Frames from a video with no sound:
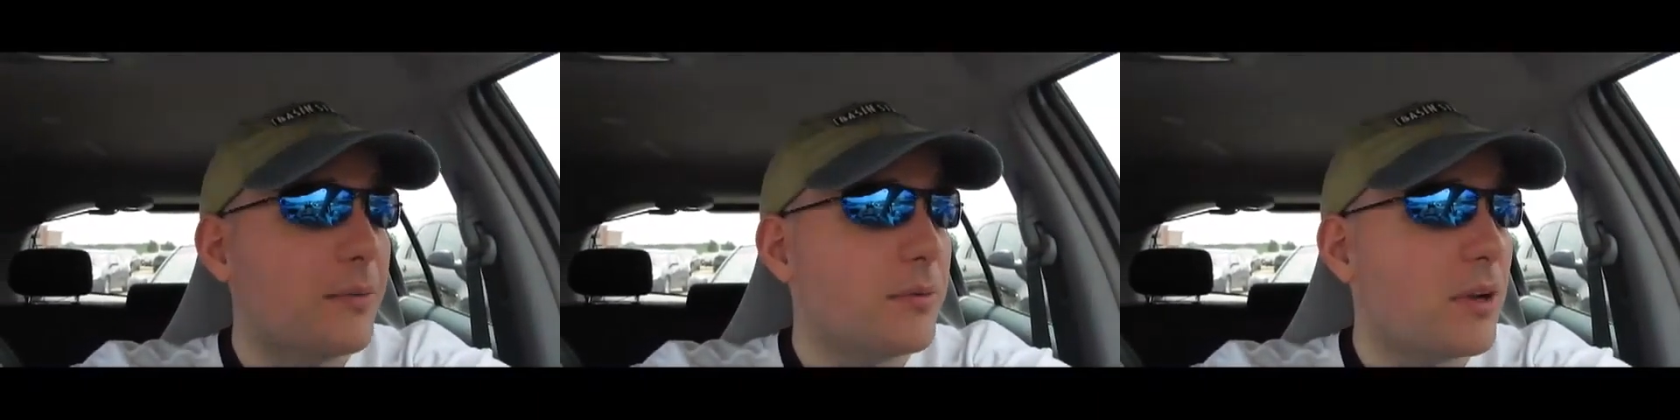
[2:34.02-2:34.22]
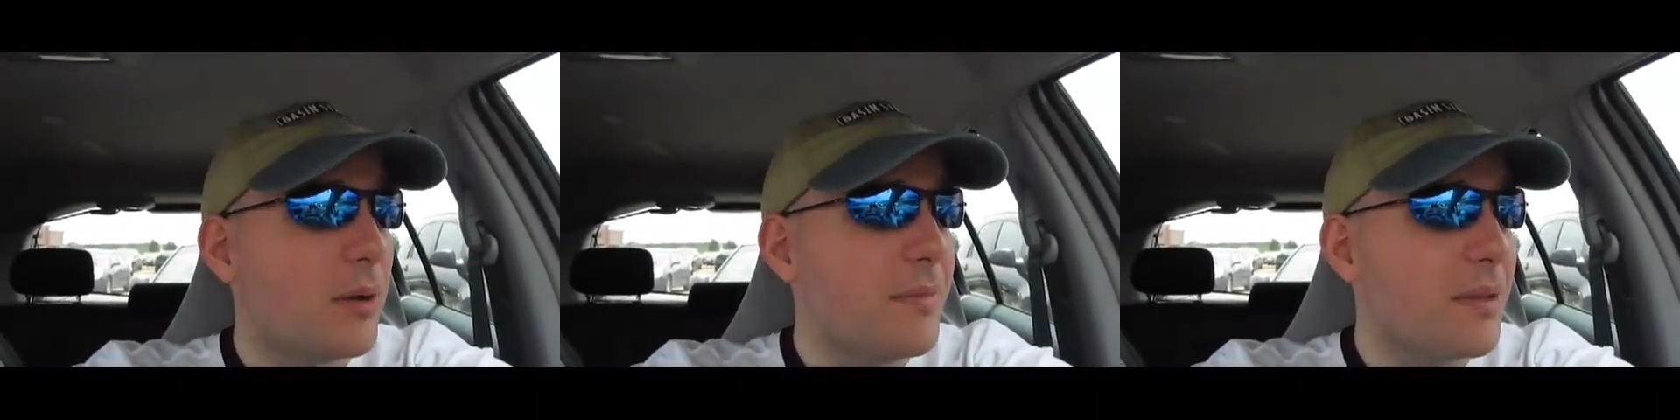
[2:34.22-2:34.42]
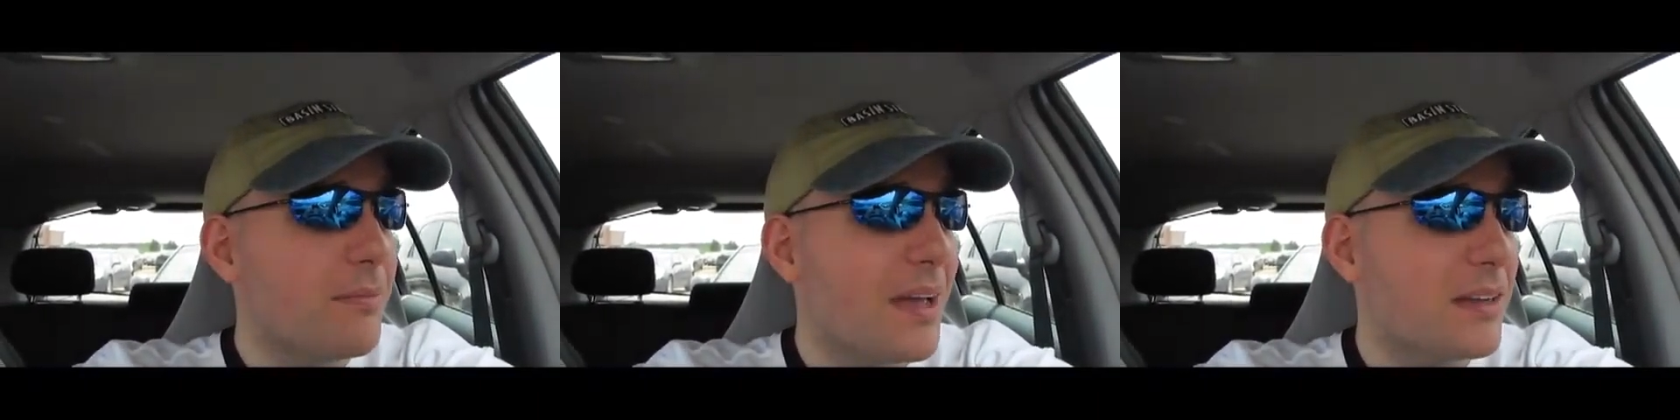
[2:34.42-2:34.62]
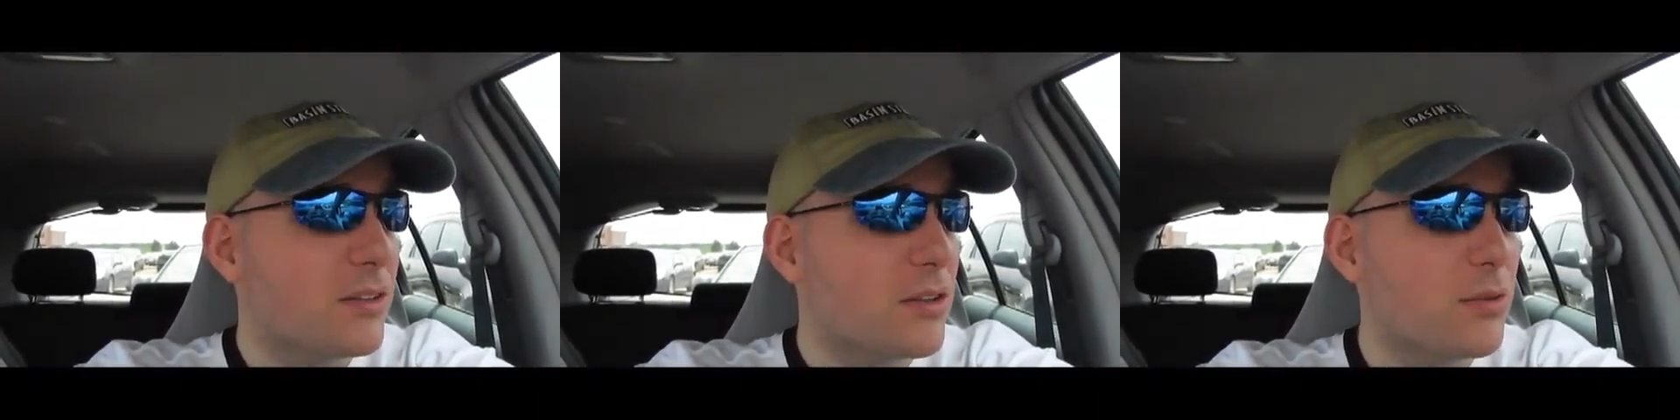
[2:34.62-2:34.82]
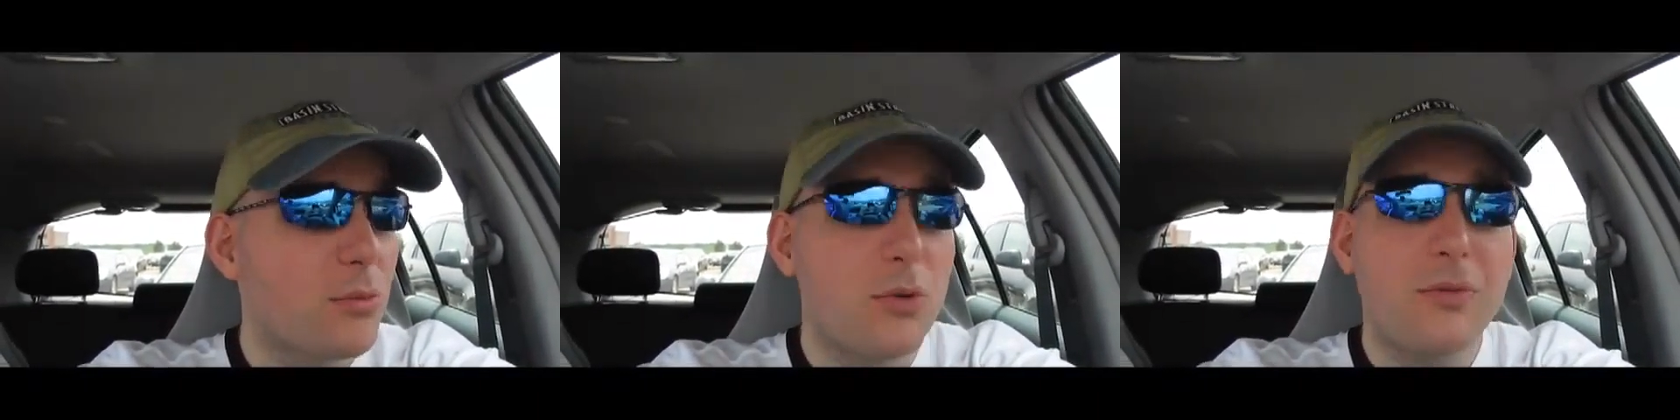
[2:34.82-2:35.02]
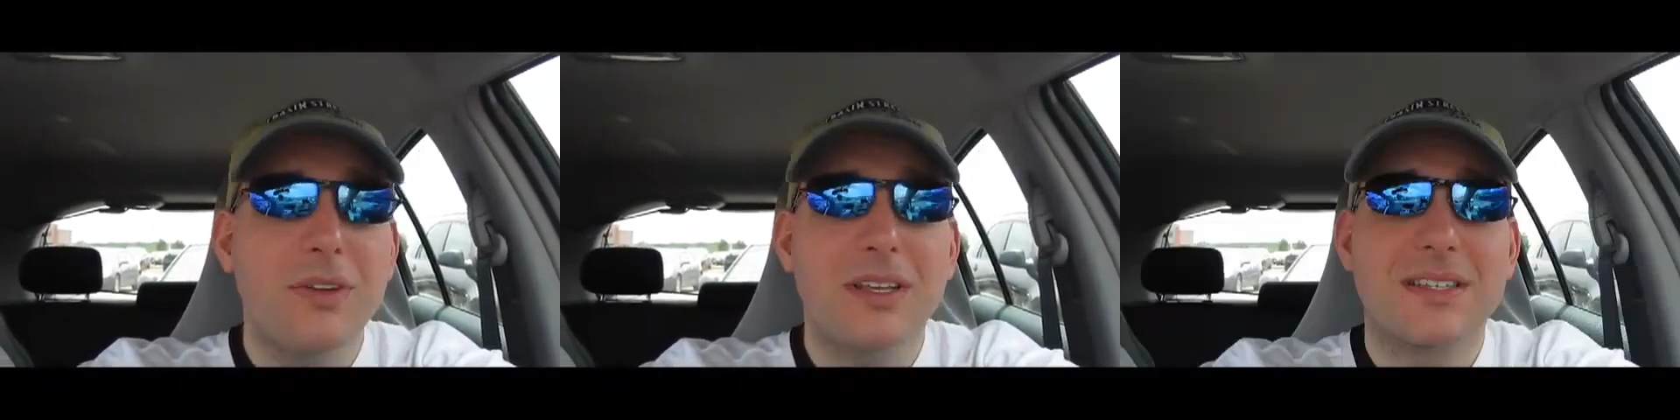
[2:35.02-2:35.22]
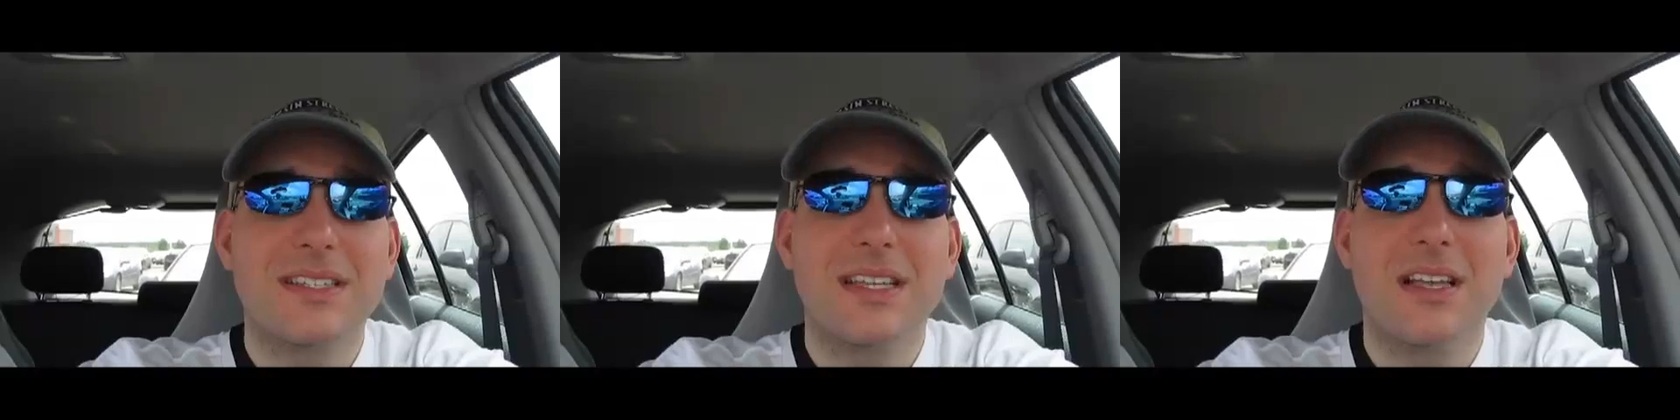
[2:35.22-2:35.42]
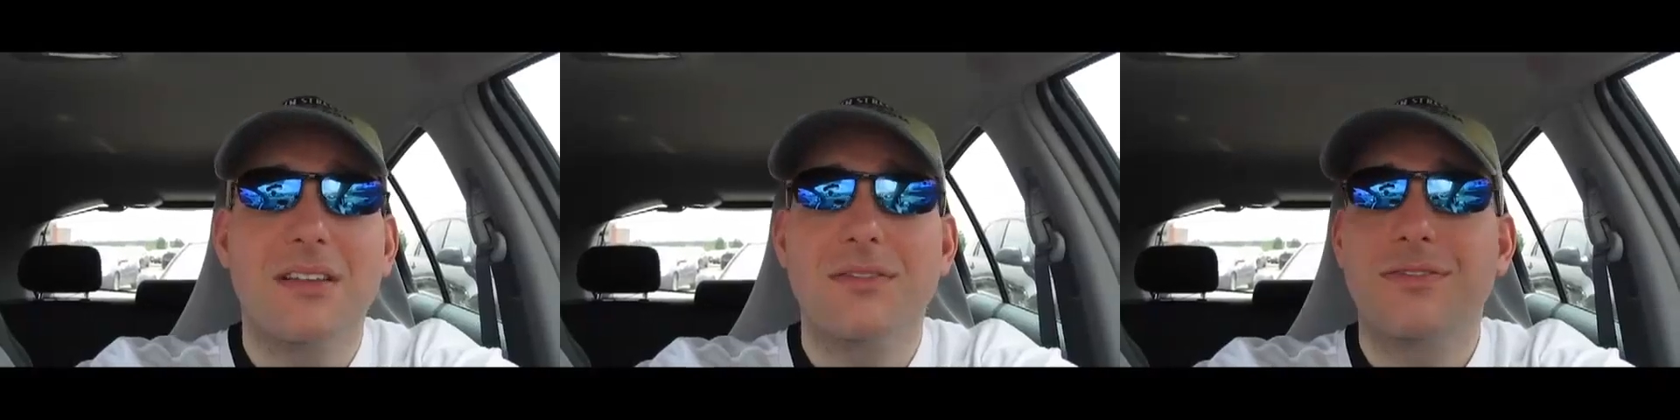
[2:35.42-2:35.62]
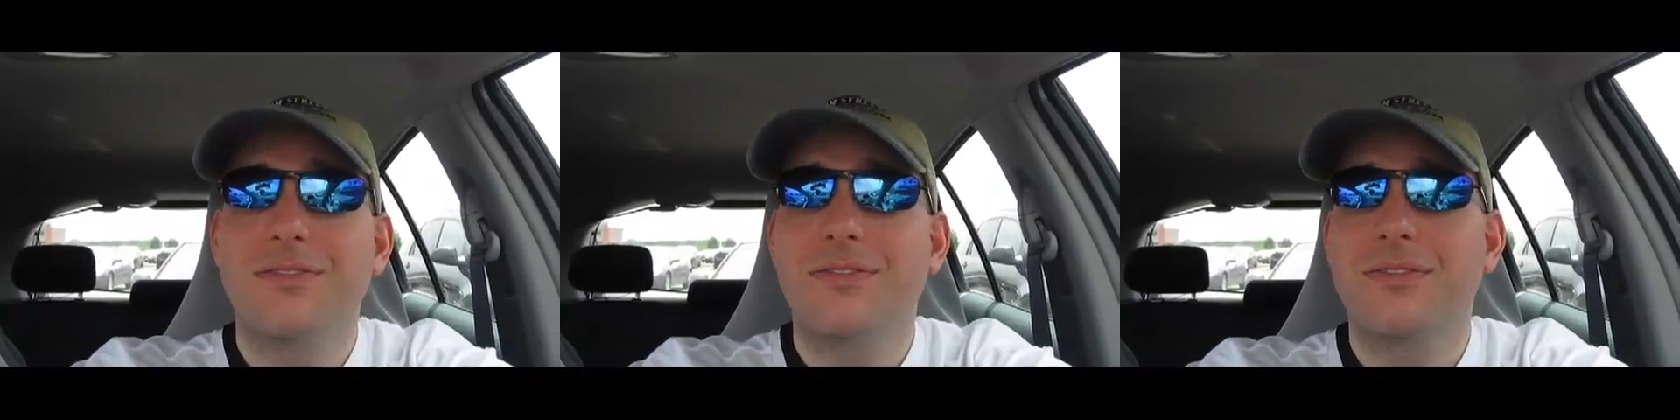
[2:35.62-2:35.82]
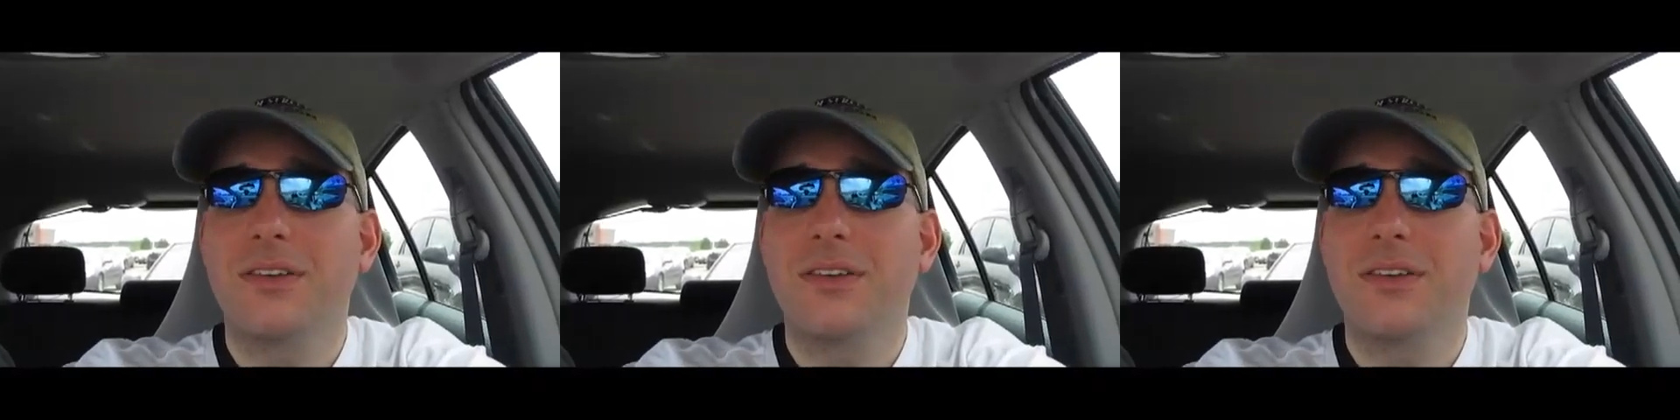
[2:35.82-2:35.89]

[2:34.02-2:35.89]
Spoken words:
coming back to the movie itself,